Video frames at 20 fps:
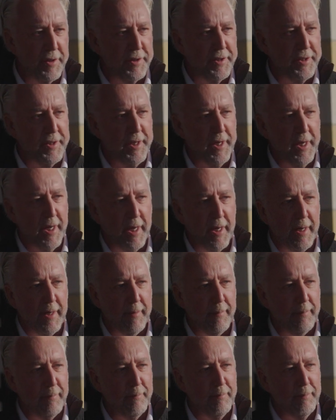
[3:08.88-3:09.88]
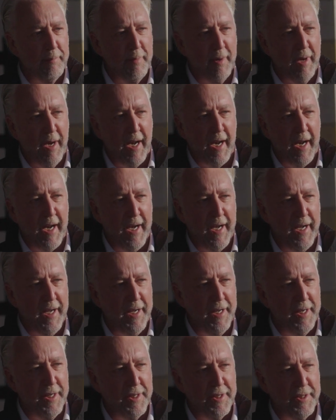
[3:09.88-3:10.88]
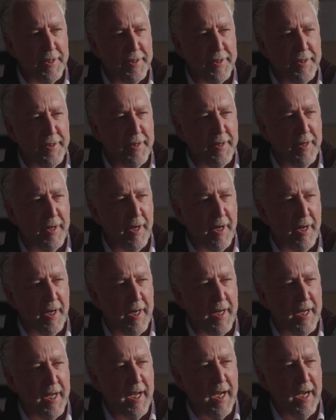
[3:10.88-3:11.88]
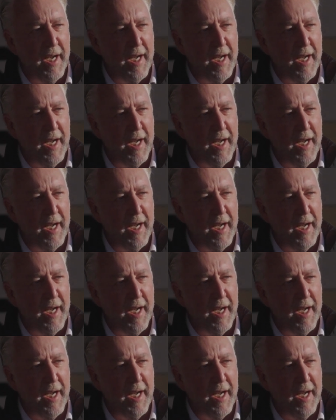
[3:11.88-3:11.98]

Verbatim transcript: Probably one of the most exciting times